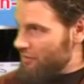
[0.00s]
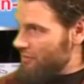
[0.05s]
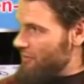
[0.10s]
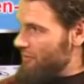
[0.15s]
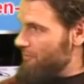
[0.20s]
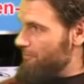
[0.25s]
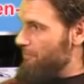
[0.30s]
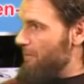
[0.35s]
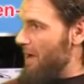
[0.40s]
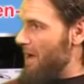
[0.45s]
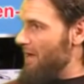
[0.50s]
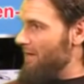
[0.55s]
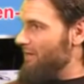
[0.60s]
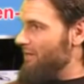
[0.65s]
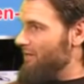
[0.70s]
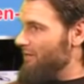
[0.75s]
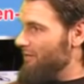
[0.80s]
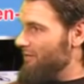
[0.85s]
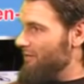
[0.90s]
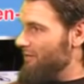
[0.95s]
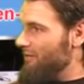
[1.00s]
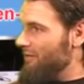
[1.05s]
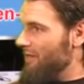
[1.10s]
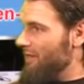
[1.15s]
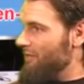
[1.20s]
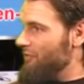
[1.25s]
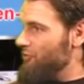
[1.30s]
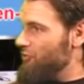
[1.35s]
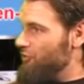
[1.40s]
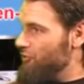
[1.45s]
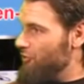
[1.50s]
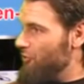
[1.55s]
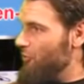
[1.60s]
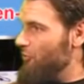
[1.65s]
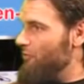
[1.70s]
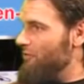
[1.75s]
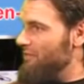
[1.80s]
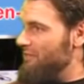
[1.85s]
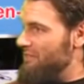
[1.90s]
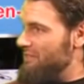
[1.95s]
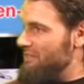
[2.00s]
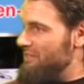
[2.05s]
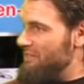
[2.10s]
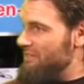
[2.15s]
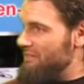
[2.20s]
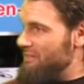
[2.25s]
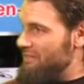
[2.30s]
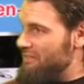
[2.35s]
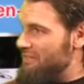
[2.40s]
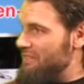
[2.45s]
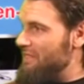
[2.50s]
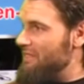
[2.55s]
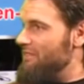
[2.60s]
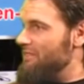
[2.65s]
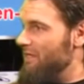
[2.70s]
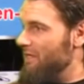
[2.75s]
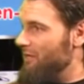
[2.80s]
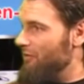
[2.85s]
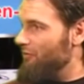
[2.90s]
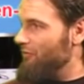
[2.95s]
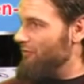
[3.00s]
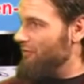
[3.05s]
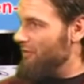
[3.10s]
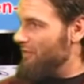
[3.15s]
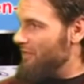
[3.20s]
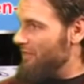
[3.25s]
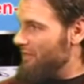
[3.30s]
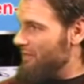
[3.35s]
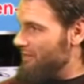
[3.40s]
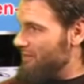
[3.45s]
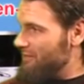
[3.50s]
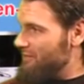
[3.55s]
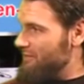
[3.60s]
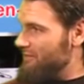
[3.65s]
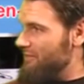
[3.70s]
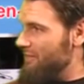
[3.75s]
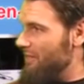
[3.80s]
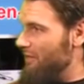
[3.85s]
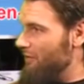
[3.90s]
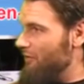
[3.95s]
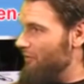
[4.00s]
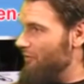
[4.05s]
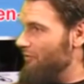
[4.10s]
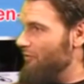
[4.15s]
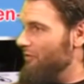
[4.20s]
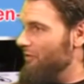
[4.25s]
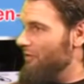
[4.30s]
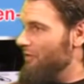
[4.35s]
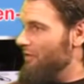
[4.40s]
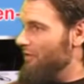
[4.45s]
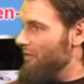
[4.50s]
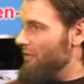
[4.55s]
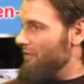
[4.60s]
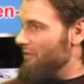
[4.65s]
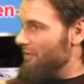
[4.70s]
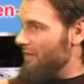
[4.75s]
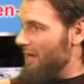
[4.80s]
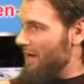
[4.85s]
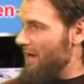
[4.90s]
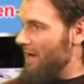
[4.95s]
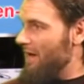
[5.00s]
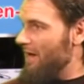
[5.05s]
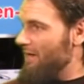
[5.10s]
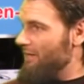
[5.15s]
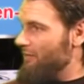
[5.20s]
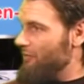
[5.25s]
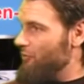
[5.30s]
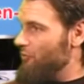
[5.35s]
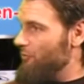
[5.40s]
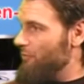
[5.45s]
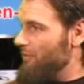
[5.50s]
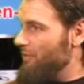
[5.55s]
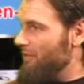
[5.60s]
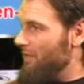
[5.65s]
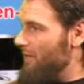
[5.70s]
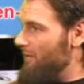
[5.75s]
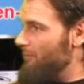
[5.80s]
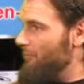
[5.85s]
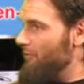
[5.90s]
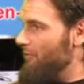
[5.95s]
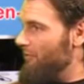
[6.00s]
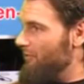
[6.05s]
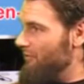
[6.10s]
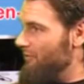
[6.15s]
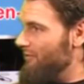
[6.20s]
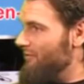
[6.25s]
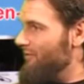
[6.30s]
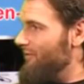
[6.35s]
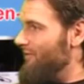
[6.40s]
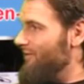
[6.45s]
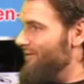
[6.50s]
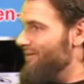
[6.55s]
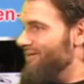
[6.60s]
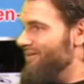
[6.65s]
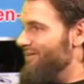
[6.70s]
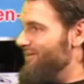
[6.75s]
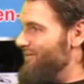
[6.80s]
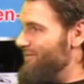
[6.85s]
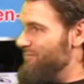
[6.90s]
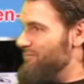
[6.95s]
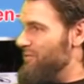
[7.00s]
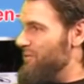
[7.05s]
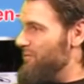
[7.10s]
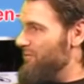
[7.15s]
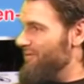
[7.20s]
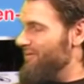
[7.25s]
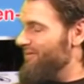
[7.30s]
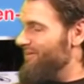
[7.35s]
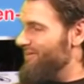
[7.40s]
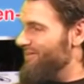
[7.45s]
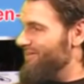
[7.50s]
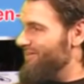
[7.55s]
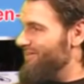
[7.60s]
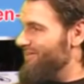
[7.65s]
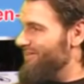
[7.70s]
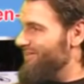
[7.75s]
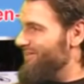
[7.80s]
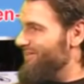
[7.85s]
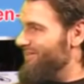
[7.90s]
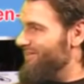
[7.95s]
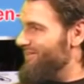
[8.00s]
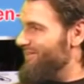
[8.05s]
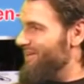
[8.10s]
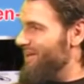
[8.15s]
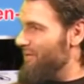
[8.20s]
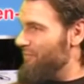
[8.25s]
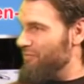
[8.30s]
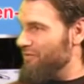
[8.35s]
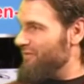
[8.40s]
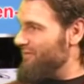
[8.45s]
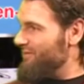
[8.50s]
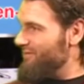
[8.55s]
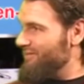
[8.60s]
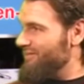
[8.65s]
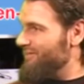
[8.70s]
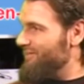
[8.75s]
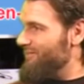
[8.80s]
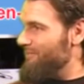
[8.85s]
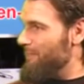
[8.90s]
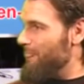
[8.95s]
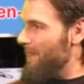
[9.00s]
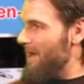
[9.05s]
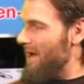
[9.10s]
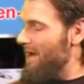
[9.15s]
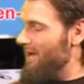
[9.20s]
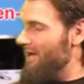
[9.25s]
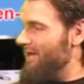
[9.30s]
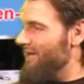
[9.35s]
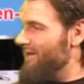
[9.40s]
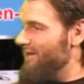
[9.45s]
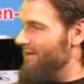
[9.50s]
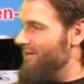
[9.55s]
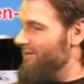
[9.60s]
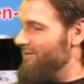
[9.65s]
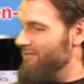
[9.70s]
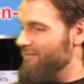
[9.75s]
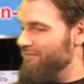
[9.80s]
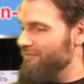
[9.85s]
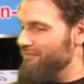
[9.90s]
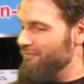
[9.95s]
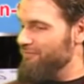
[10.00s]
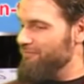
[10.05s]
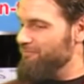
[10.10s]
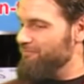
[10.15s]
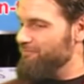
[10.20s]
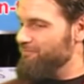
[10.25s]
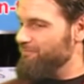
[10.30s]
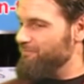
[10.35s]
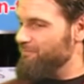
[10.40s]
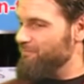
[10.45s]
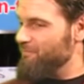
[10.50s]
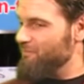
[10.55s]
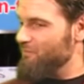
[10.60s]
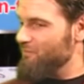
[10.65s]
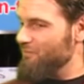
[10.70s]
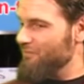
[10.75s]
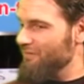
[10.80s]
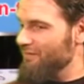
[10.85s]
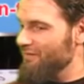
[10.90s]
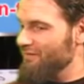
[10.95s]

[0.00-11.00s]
body that is so detailed, the cell, the eye, the human camera. Yeah, everything we take for granted. I mean, all these things. I mean, somebody take this.